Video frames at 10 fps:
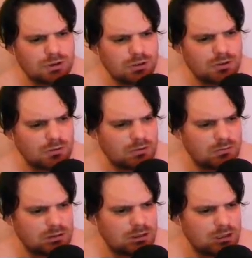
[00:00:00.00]
no!
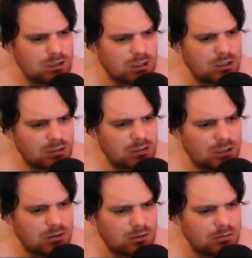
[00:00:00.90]
Oh God,
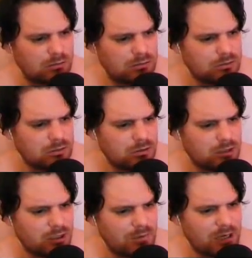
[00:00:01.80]
no!
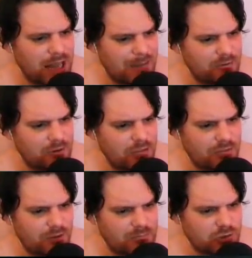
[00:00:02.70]
I'm in a
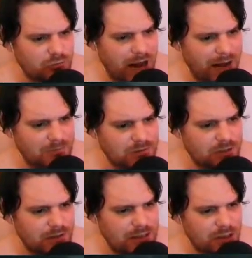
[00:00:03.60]
labyrinth. I'm trapped,
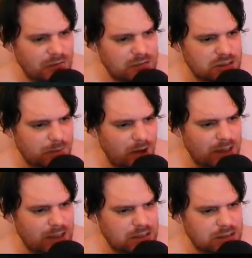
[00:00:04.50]
and there's loads of
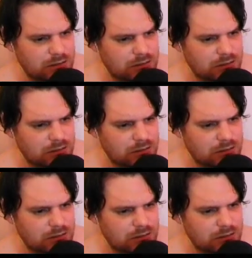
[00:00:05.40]
spiders.